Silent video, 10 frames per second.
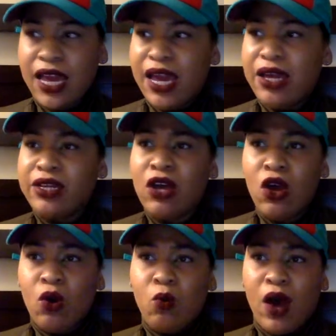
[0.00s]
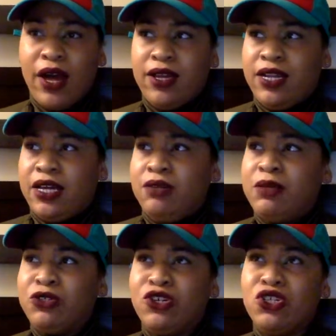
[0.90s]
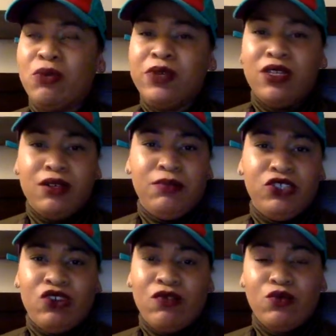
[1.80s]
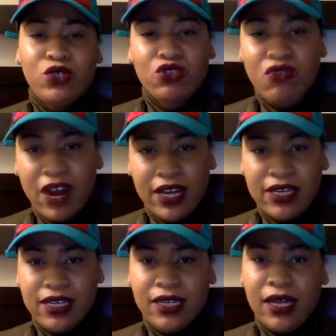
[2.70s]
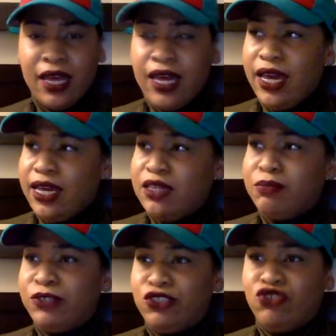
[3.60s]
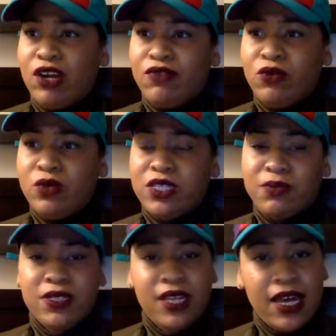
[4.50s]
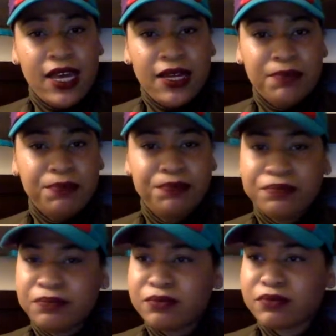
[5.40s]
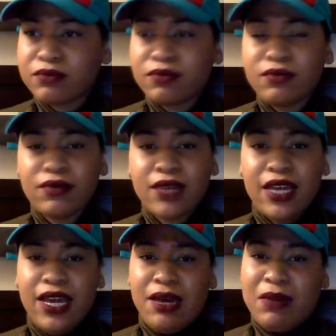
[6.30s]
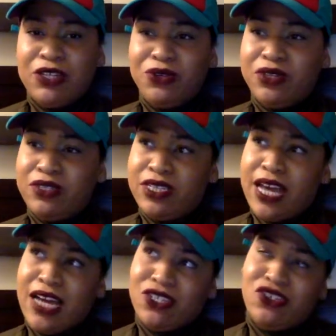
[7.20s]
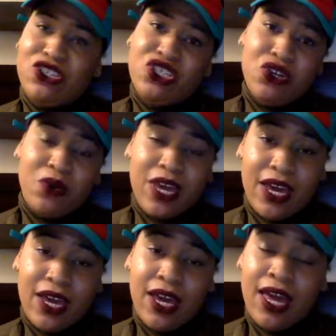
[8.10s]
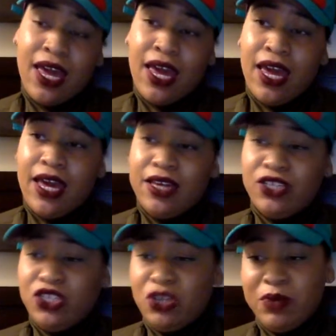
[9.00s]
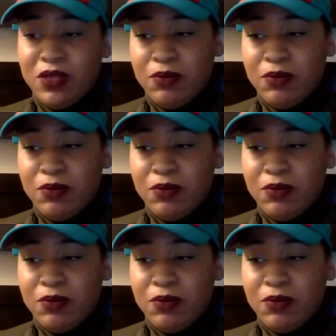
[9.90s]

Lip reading: And why, like, my daughter told me the bus driver was crying and the bus driver was upset. And my daughter did ask her, is she okay? And she told me that